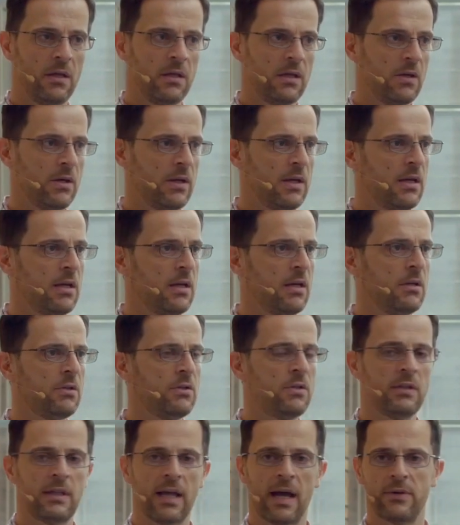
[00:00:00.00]
In
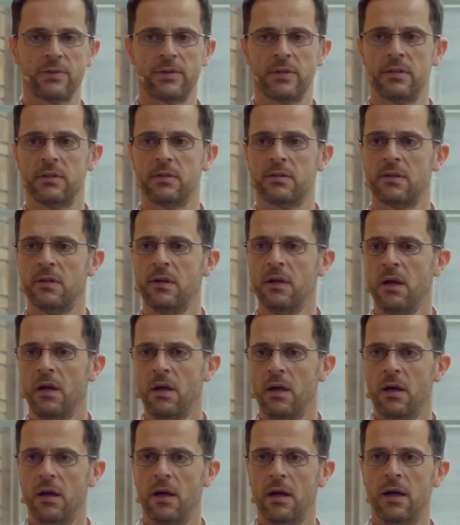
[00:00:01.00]
2000,
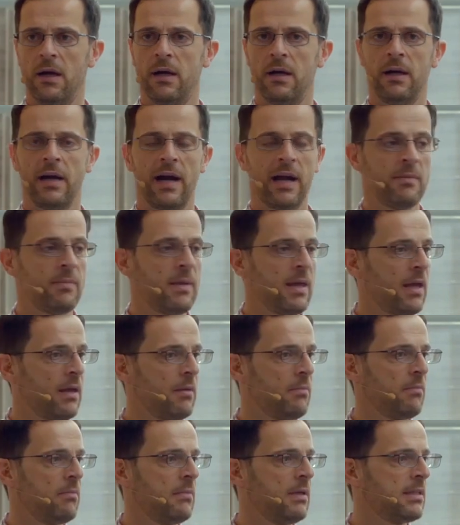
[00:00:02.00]

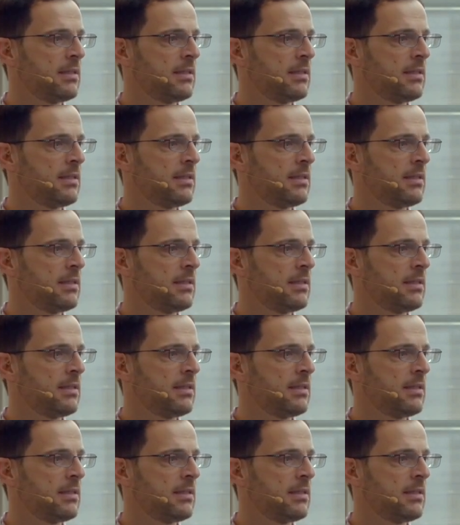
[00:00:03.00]
IBM